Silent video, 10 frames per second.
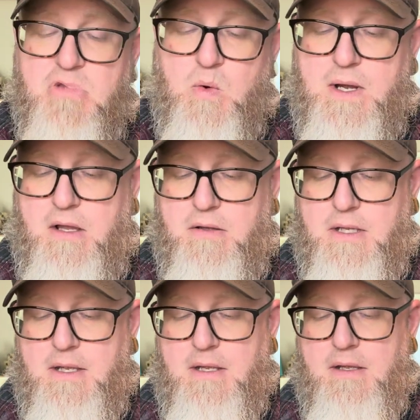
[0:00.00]
Well,
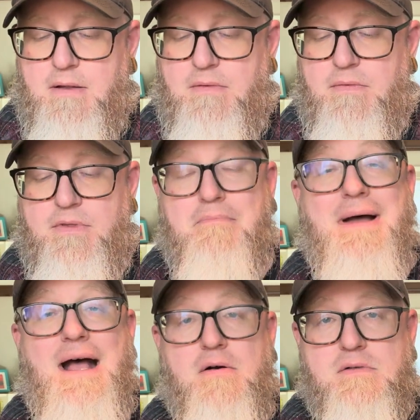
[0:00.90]
the
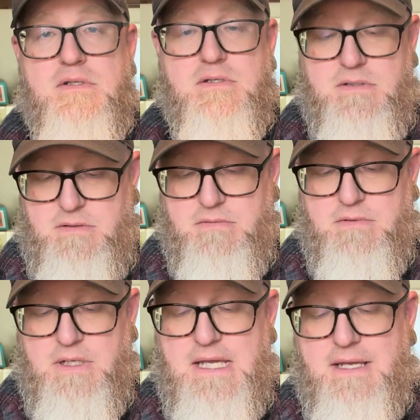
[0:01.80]
mouse,
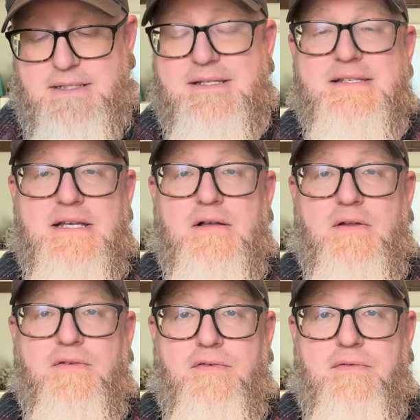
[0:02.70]
he can
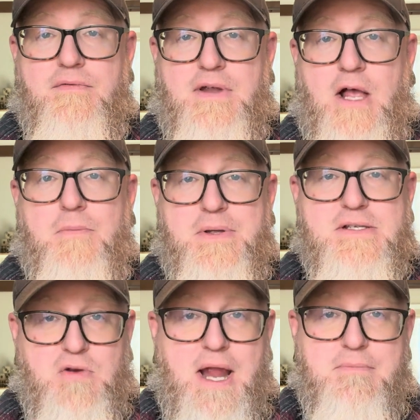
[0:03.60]
still help
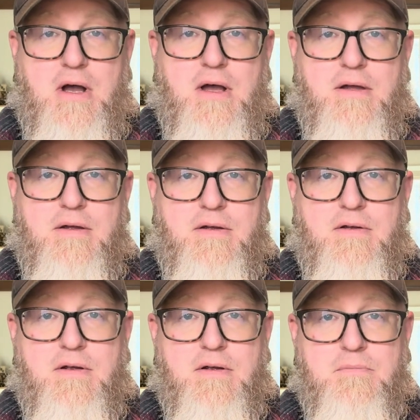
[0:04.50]
his grandma
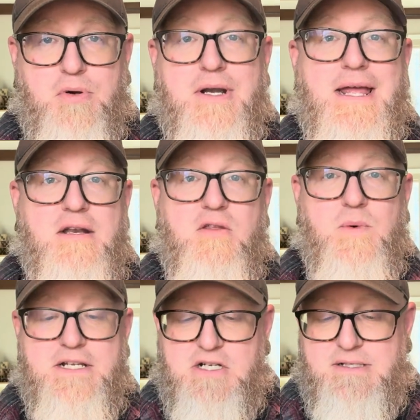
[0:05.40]
put an end to the
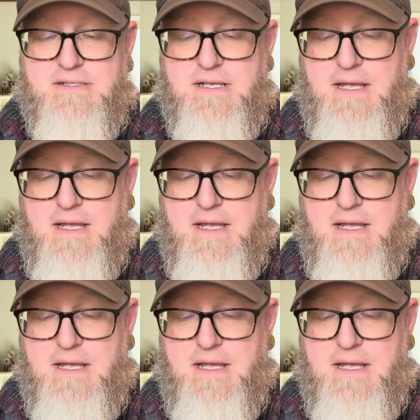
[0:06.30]
witches.